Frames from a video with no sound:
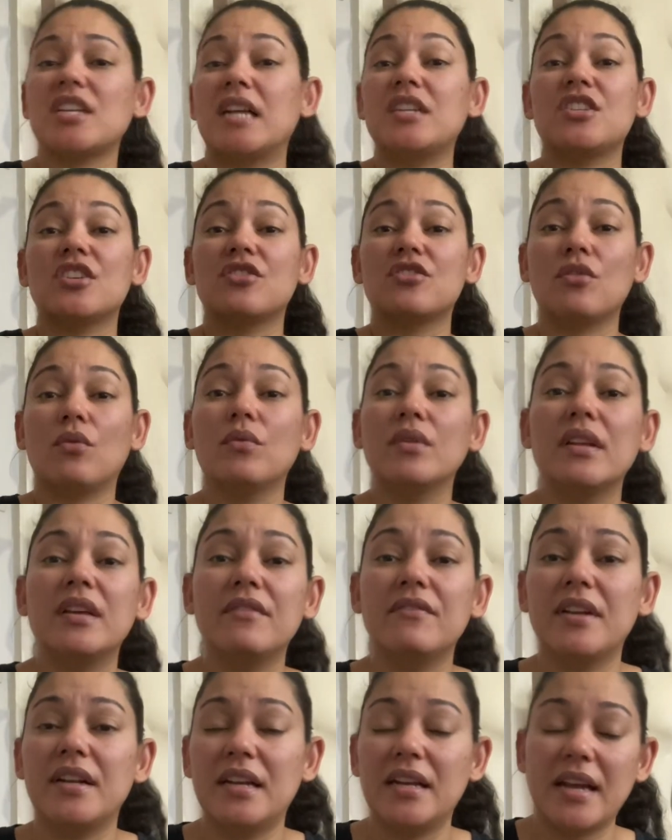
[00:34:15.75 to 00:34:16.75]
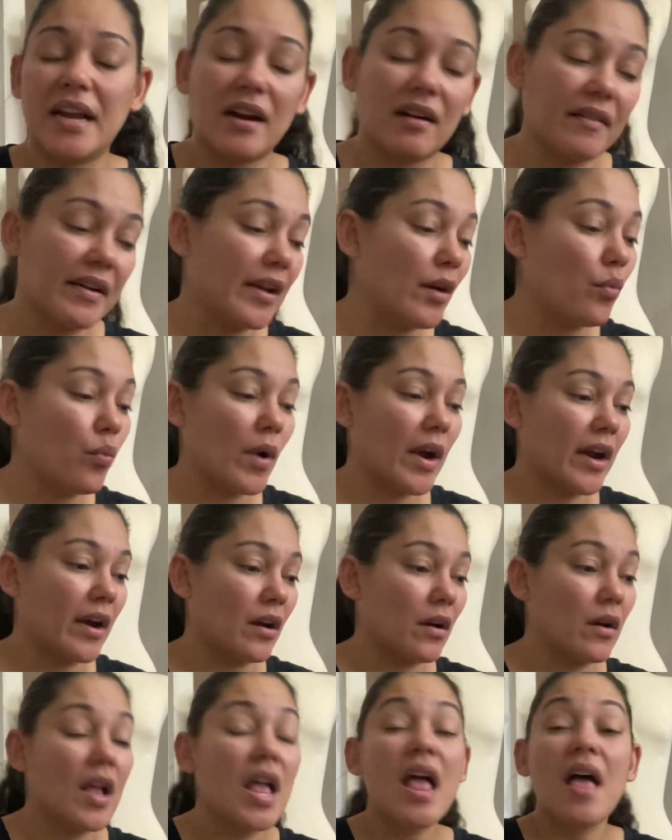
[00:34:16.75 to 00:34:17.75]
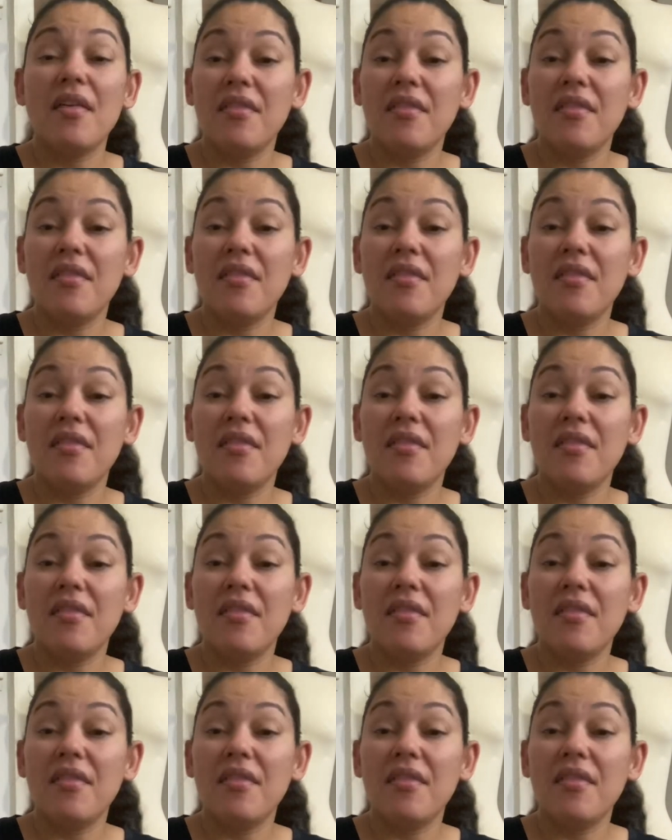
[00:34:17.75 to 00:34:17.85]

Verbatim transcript: I just don't live in an area where